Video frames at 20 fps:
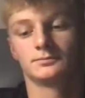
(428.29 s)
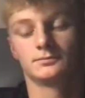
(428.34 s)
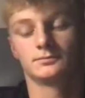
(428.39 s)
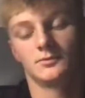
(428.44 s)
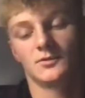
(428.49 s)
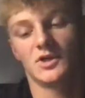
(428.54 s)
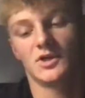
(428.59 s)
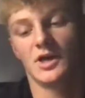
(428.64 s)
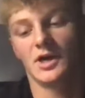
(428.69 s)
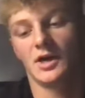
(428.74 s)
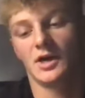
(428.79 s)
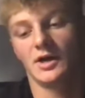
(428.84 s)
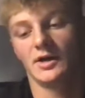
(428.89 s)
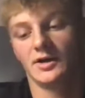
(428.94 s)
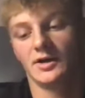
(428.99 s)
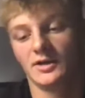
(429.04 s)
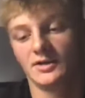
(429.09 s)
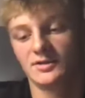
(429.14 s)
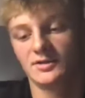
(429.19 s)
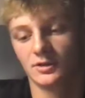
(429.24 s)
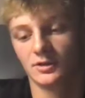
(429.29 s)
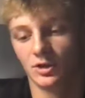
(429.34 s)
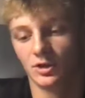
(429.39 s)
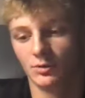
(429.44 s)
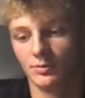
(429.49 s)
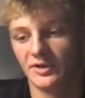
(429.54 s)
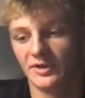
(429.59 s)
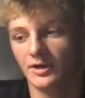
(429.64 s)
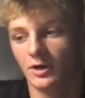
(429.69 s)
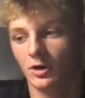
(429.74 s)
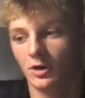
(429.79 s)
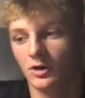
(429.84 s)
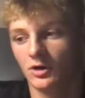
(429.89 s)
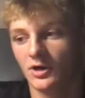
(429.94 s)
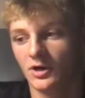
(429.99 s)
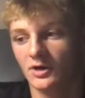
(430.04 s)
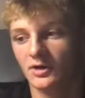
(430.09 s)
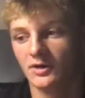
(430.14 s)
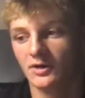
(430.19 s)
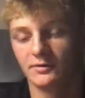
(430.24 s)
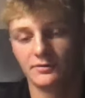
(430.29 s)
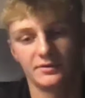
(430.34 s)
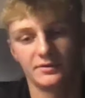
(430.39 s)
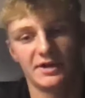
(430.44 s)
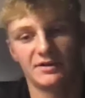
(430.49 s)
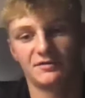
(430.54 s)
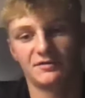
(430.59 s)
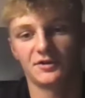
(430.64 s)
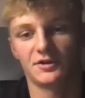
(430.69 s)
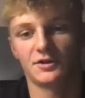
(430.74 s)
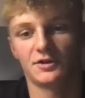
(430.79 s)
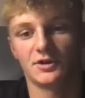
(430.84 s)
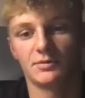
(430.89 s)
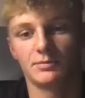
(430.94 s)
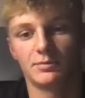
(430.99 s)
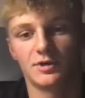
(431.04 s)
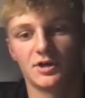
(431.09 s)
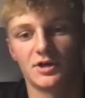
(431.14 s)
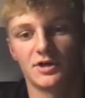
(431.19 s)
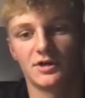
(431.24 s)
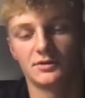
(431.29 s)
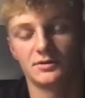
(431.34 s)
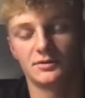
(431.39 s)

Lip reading: It's a little bit harder, definitely, but